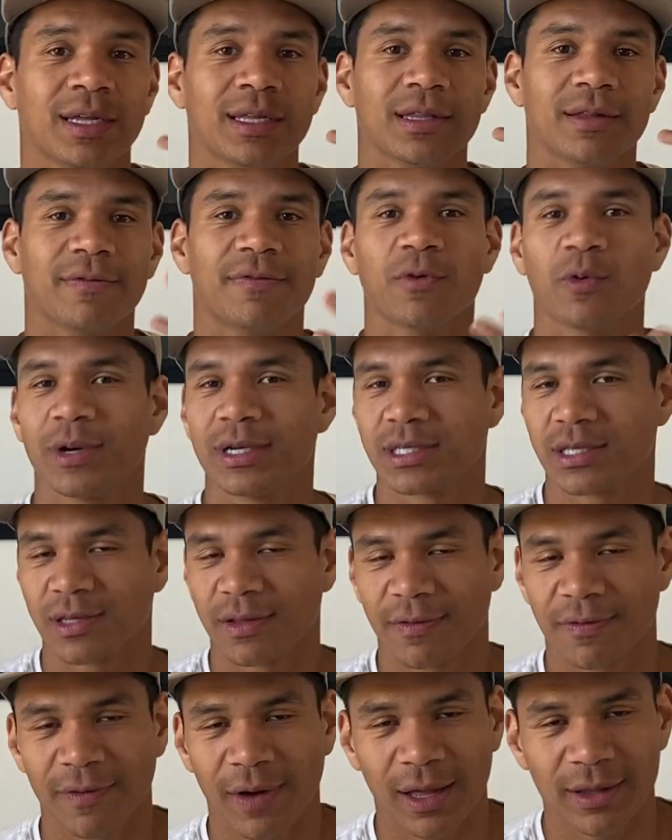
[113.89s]
the voice of
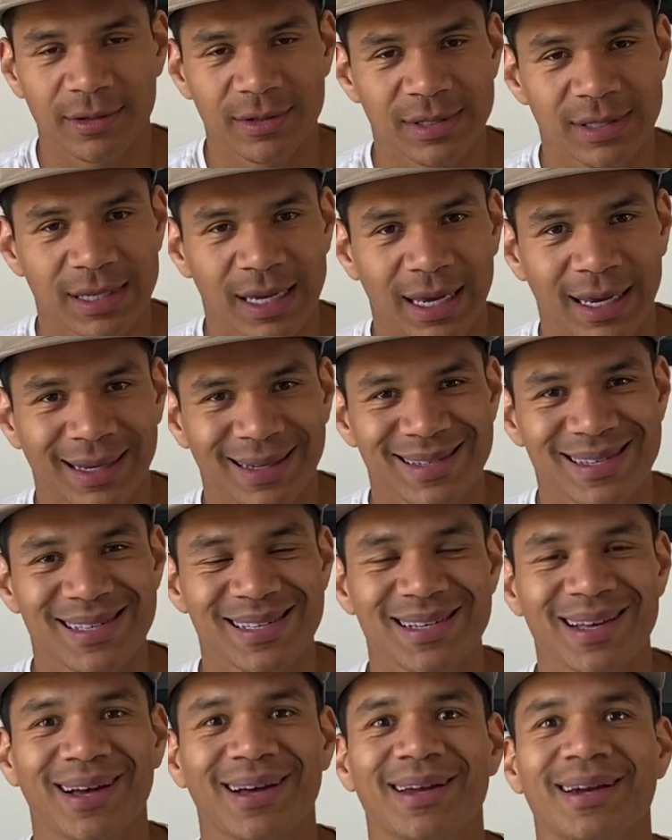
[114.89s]
the Father saying,
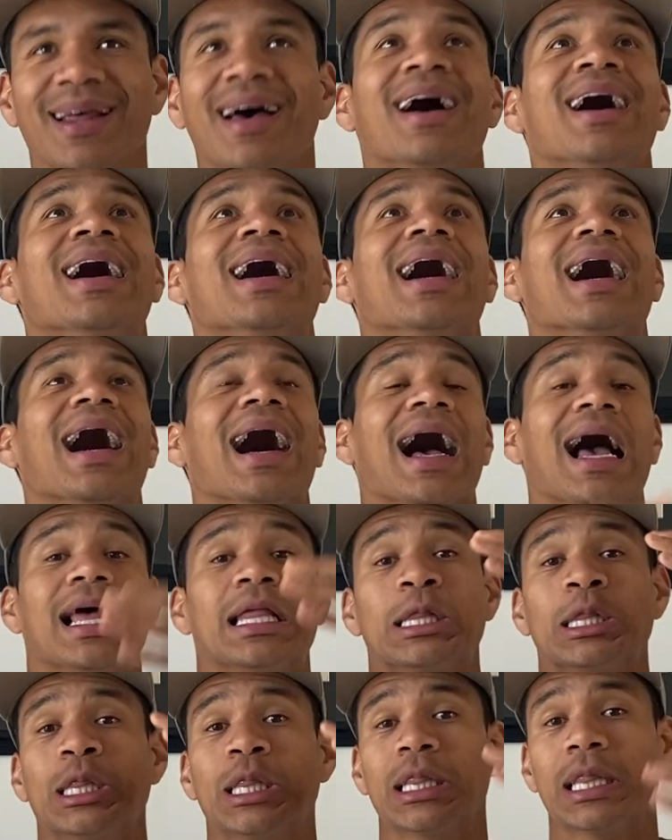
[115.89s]
"Son, I
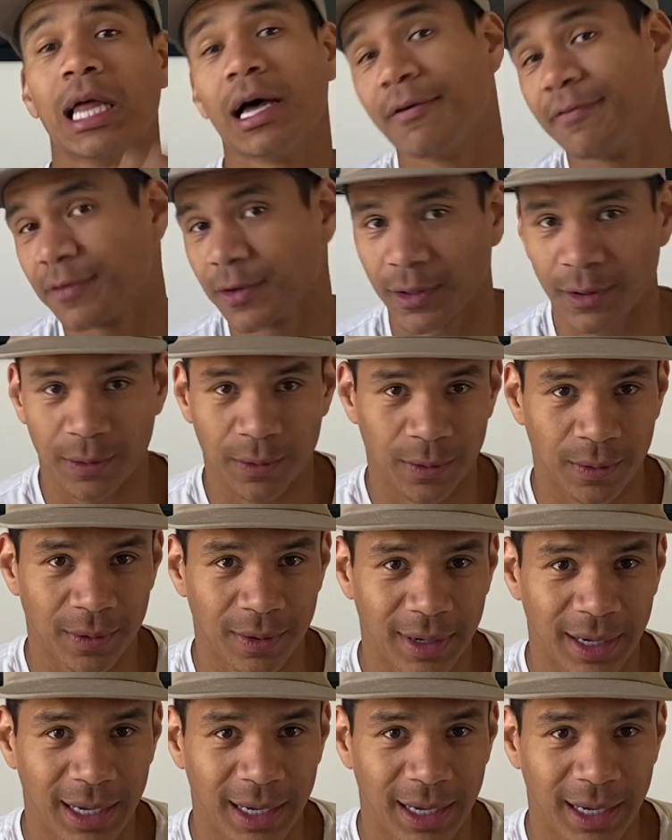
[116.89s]
love you.